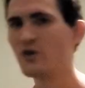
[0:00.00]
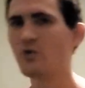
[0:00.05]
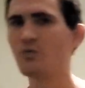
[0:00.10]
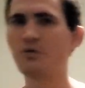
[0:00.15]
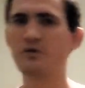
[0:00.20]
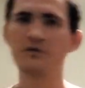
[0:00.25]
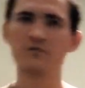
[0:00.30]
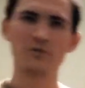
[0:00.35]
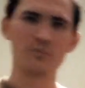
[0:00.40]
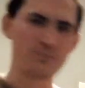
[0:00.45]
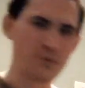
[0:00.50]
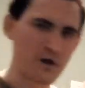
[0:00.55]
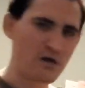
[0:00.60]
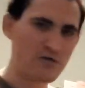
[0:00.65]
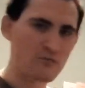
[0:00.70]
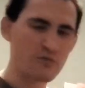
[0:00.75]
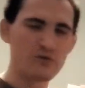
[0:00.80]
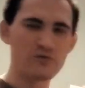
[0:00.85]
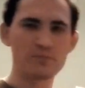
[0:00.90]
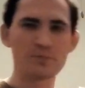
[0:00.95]
one of them
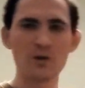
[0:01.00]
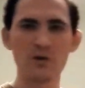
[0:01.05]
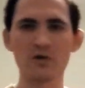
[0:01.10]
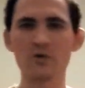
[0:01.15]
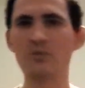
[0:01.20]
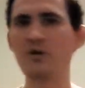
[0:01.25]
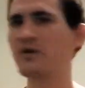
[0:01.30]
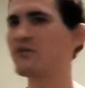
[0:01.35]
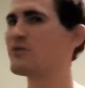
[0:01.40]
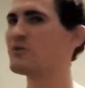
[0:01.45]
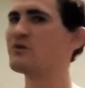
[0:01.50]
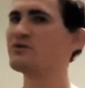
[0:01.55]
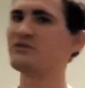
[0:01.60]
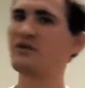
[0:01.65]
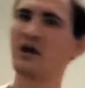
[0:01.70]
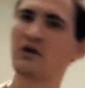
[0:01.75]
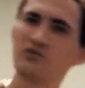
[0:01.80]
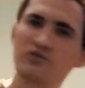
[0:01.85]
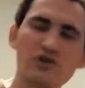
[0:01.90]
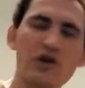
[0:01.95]
button was broken, one of them was
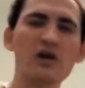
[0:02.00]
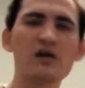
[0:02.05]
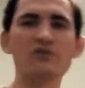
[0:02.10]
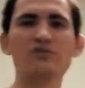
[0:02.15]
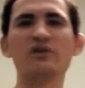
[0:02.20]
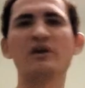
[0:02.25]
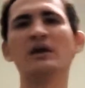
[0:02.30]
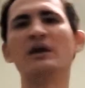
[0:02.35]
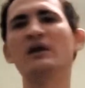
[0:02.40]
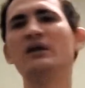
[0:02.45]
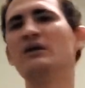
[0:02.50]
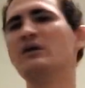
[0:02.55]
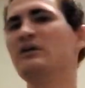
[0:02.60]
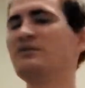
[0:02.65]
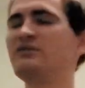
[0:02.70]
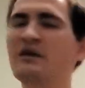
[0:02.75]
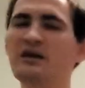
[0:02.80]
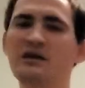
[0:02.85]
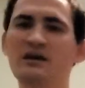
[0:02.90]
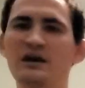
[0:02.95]
not charging. It's
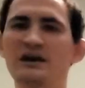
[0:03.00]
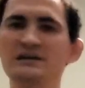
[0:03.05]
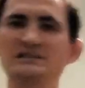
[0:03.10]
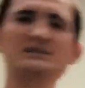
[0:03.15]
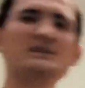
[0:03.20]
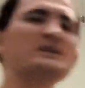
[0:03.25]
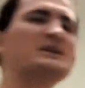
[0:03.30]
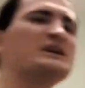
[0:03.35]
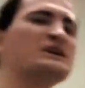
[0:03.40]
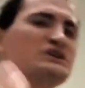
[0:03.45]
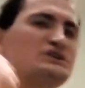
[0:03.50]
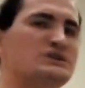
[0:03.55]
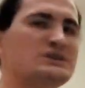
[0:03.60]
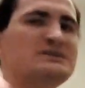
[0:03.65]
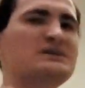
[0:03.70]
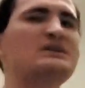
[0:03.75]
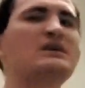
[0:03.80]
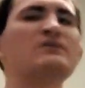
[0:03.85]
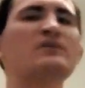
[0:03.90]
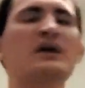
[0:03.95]
like constant issues.
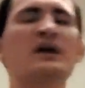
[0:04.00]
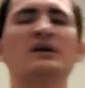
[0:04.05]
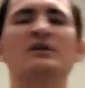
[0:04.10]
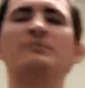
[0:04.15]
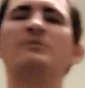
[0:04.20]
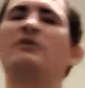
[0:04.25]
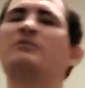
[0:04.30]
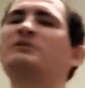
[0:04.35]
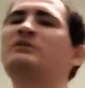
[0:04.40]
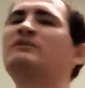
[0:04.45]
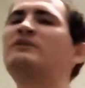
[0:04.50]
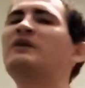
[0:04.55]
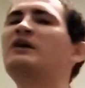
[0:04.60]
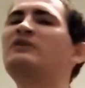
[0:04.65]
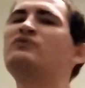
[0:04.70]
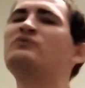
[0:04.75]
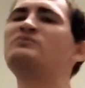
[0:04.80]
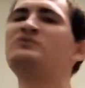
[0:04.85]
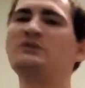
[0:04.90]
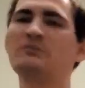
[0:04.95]
I never had a perfect device
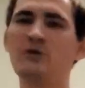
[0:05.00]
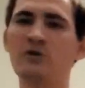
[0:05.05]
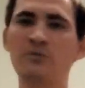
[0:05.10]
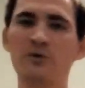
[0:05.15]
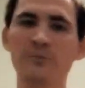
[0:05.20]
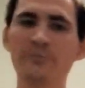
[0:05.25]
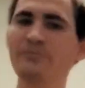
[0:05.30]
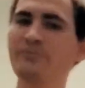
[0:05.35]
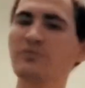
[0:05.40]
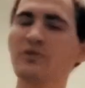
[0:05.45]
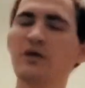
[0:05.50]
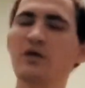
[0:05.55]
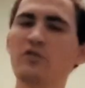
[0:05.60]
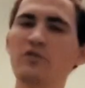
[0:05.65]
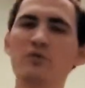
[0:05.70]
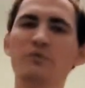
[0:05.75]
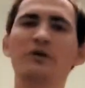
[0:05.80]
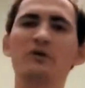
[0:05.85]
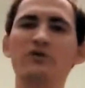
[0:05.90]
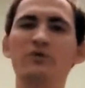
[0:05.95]
from T-Mobile.
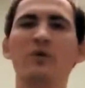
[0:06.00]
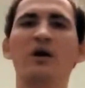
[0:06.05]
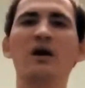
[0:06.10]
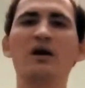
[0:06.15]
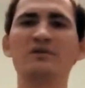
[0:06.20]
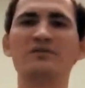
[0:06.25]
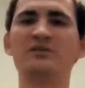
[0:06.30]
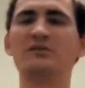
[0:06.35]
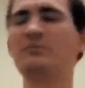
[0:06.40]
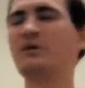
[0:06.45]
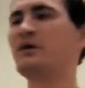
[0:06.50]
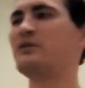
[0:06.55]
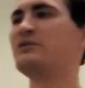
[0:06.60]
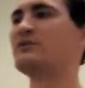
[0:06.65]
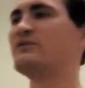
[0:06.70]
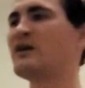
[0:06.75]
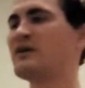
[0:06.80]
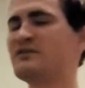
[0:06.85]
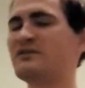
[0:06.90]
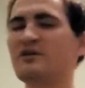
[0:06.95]
The reason why I sent my
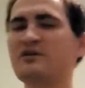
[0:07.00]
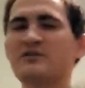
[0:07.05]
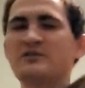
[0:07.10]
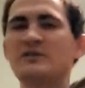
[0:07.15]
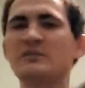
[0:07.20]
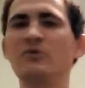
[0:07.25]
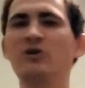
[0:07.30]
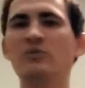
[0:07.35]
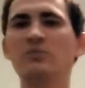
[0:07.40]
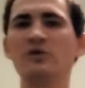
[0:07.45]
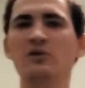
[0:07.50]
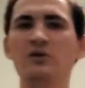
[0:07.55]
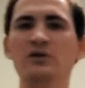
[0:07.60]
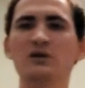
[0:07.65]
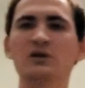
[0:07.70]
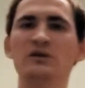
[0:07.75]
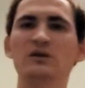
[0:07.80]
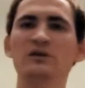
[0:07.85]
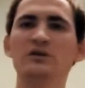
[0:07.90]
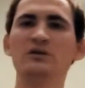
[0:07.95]
device out to T-Mobile,
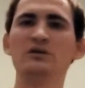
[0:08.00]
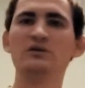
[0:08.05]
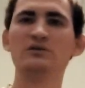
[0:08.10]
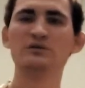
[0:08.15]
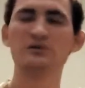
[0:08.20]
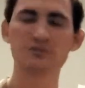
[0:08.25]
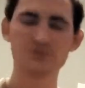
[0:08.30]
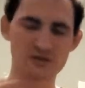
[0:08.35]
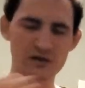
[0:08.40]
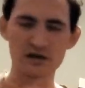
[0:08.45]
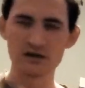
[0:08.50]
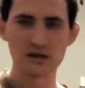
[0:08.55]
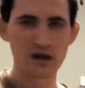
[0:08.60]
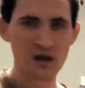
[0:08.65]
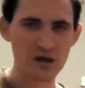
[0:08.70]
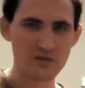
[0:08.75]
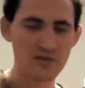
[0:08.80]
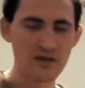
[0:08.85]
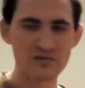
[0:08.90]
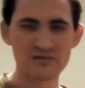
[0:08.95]
it was an
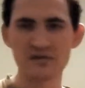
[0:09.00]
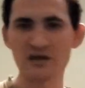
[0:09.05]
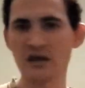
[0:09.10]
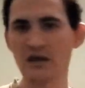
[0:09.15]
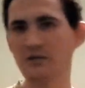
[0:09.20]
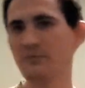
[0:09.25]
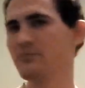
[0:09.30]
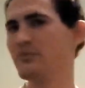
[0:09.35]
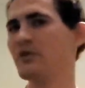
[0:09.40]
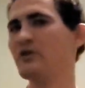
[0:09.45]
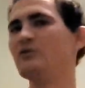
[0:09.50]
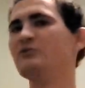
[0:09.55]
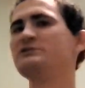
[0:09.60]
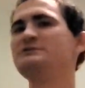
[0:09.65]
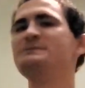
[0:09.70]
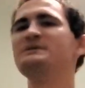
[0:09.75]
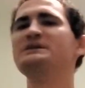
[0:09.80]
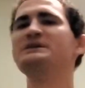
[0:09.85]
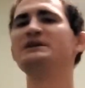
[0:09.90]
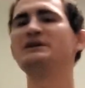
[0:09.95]
unlocked S8, was
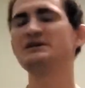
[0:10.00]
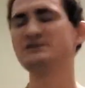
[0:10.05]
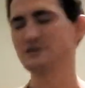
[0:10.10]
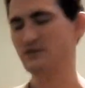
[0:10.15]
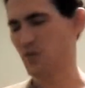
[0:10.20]
because